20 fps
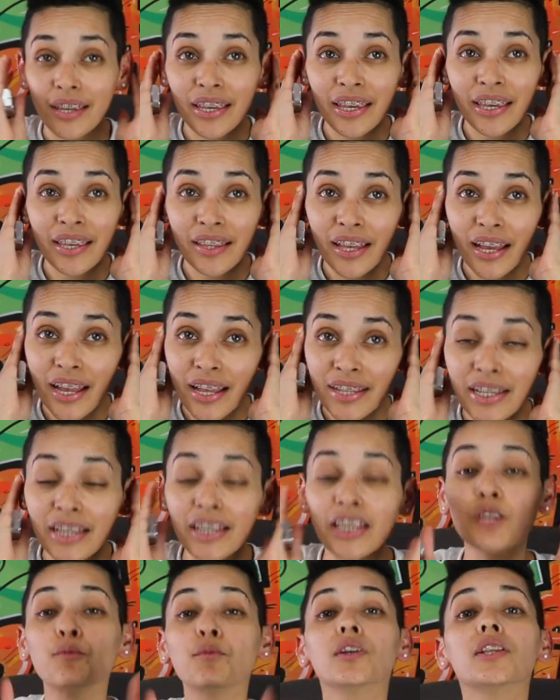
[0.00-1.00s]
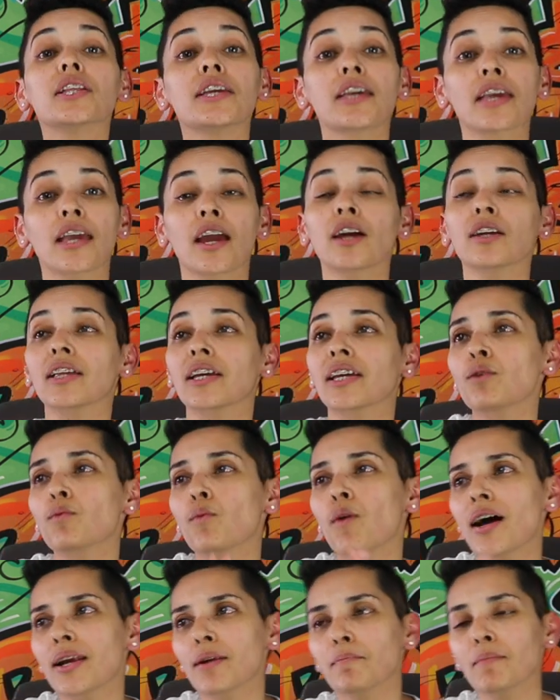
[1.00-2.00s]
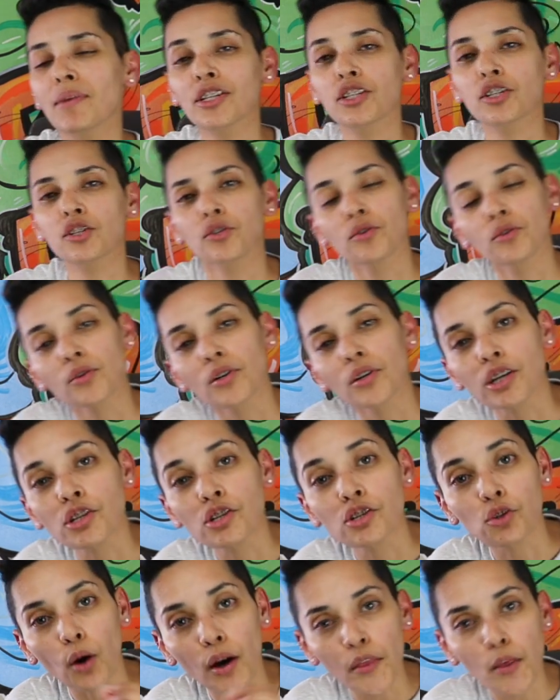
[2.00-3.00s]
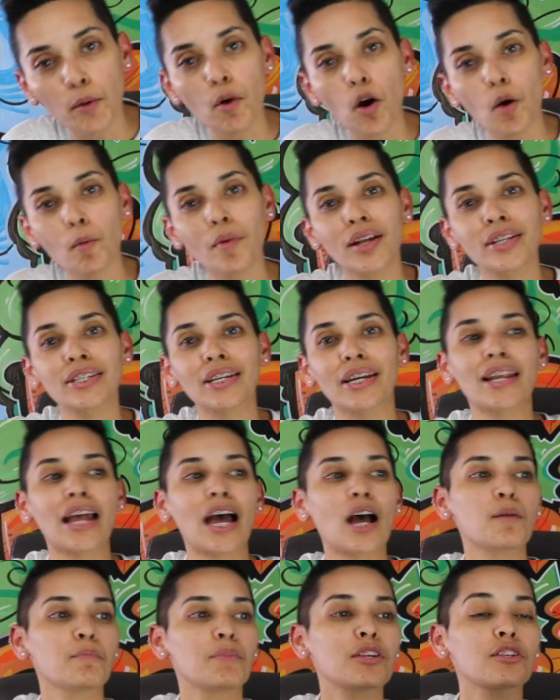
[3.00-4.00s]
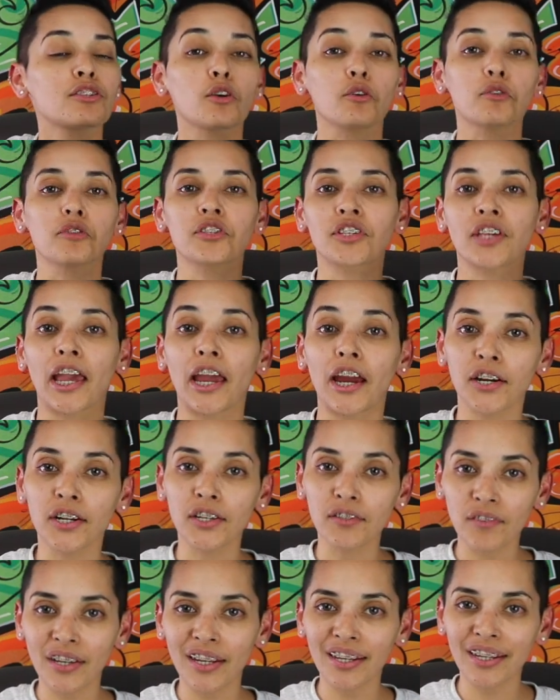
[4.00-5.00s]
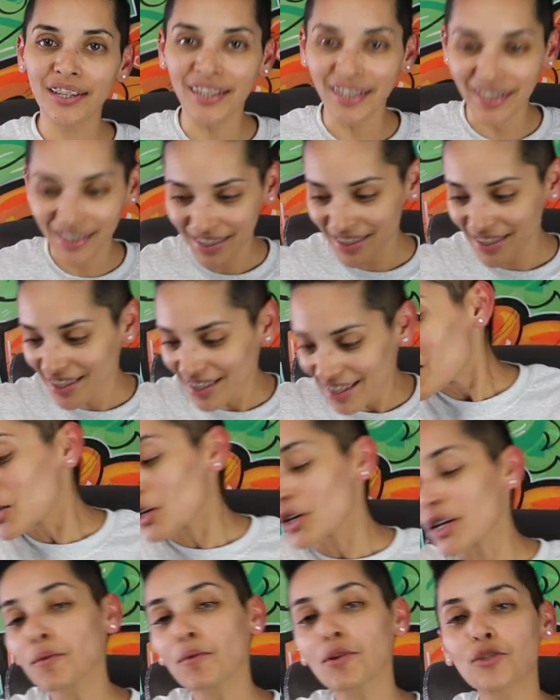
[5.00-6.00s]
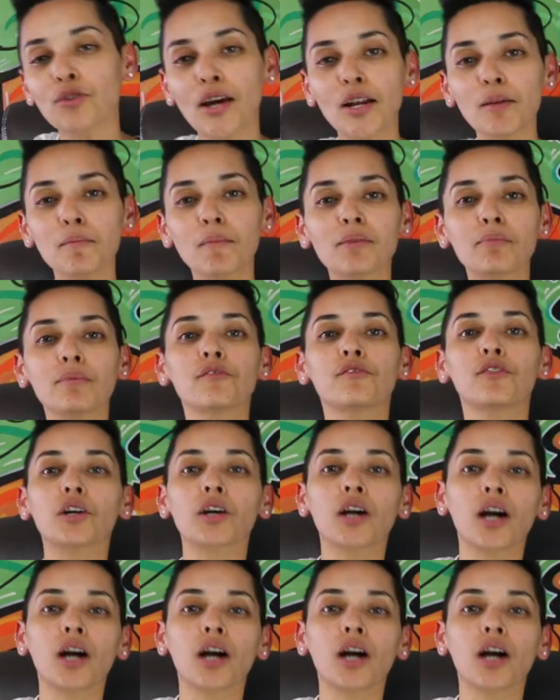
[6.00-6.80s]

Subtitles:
it's like he really cared. Like, he wanted me to enjoy the moment and not be so scared of it. So he was trying to make me feel